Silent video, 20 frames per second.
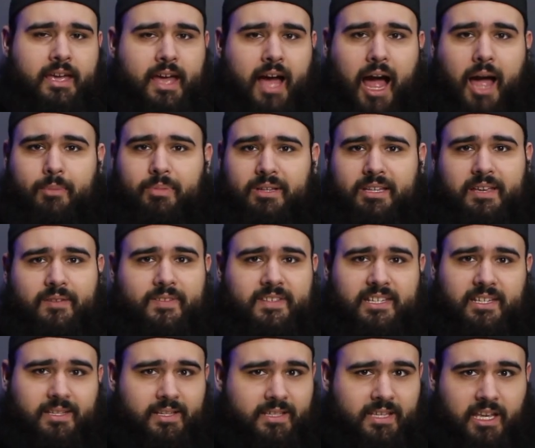I believe
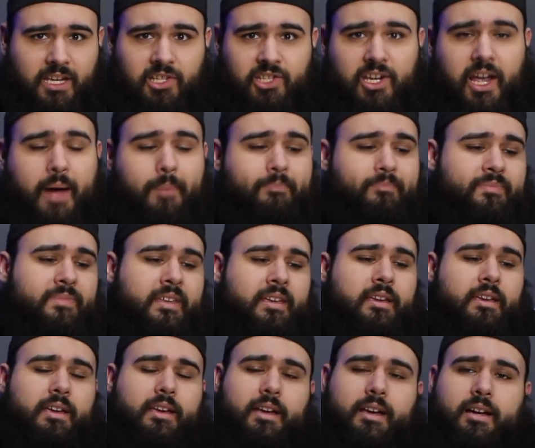it's just on the eShop
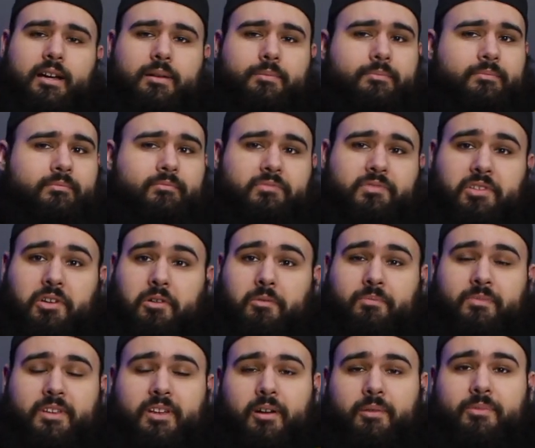um,
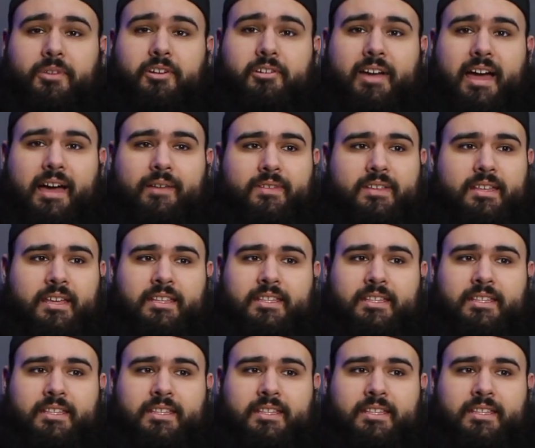so you know, there you have it.